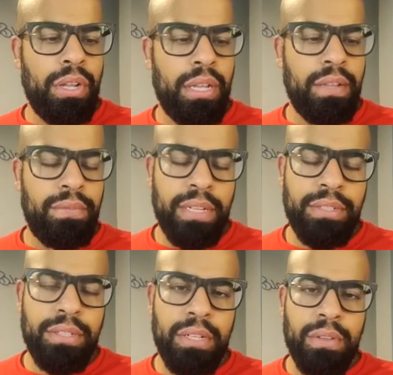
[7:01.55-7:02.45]

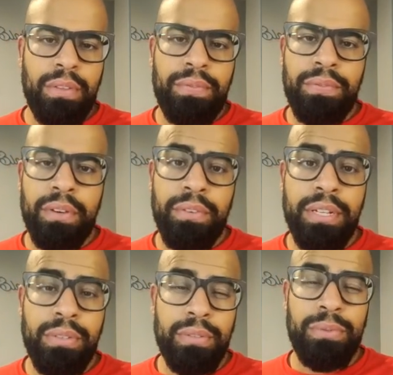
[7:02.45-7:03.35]
conventional, the front
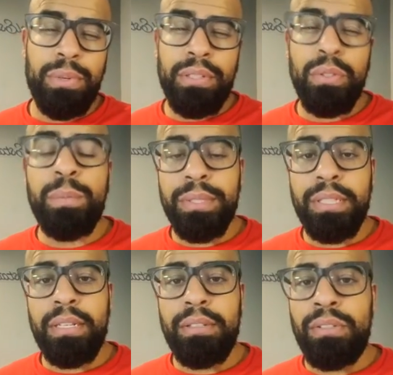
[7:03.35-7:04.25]
ratio is
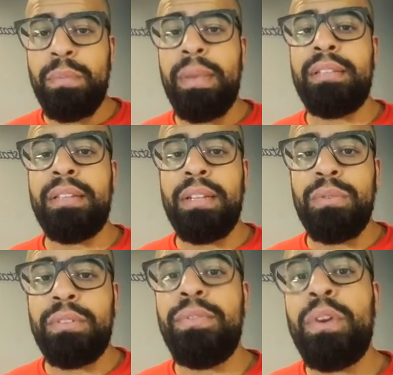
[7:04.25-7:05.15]
42%, so you're basically
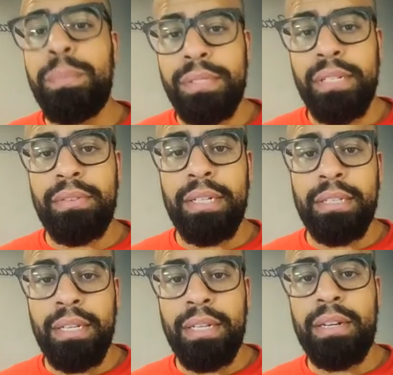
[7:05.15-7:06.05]
losing 4% right
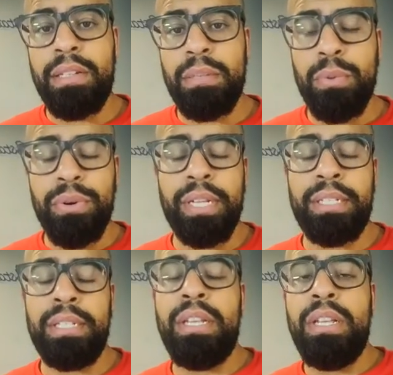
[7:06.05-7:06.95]
there on the
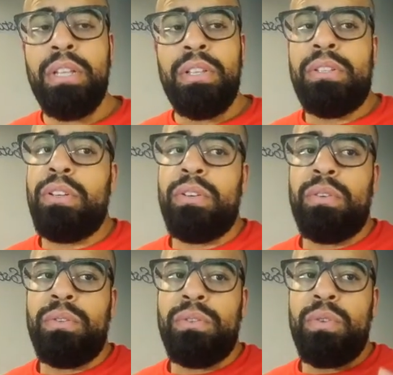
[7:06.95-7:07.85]
mortgage.
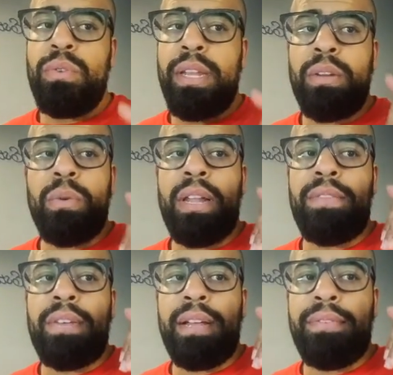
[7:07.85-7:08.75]
So you can
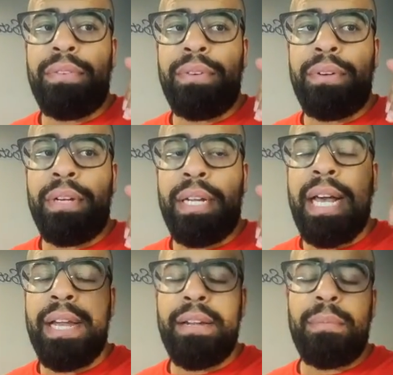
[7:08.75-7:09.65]
qualify for a
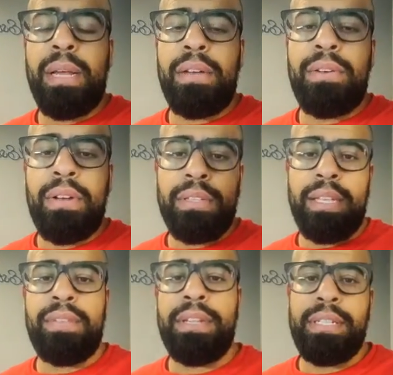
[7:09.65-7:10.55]
higher amount on the
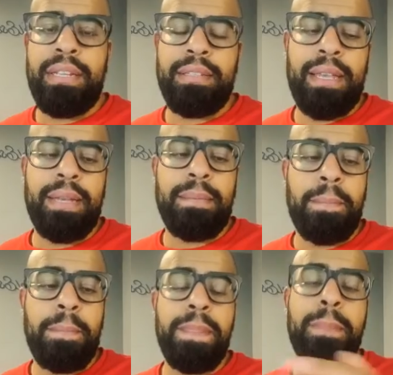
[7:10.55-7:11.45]
FHA side.
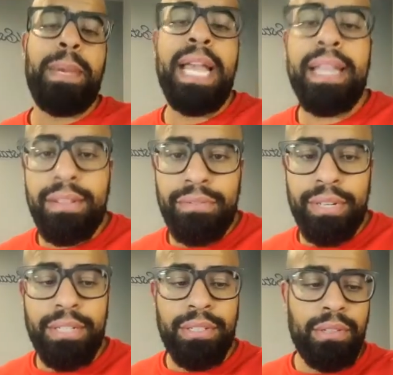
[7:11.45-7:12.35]
The back end
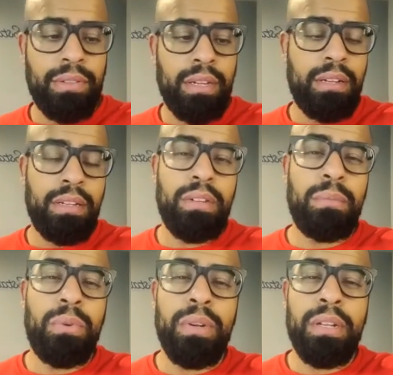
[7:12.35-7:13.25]
ratio, they're a little
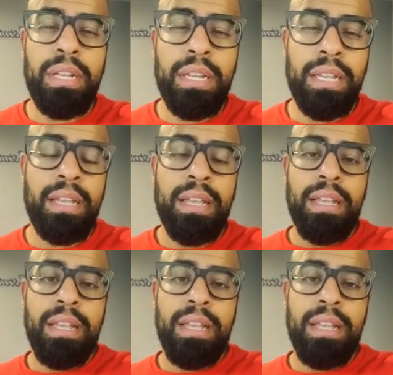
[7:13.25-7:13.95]
more lenient.